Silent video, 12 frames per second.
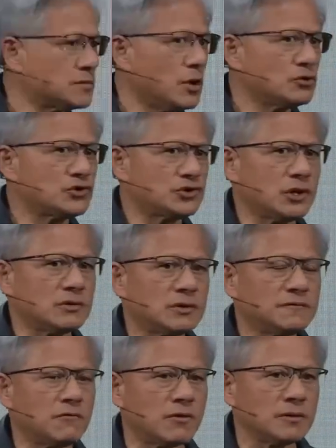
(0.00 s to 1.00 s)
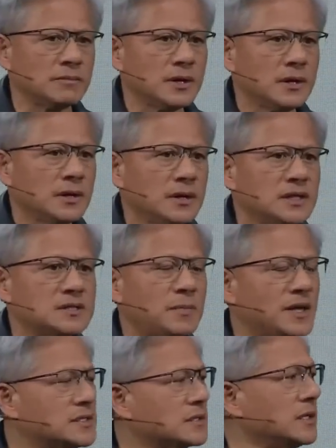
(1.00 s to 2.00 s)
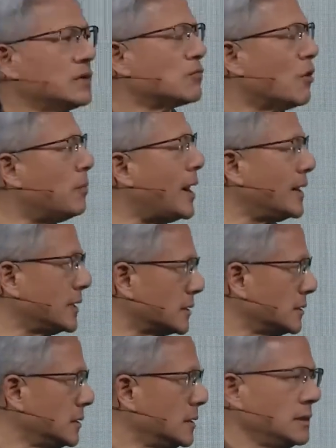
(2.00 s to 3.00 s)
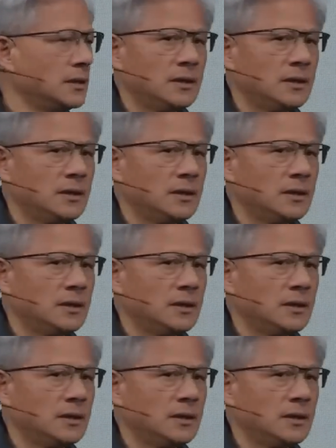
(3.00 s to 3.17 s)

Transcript: most general form, is basically robotic. Mm.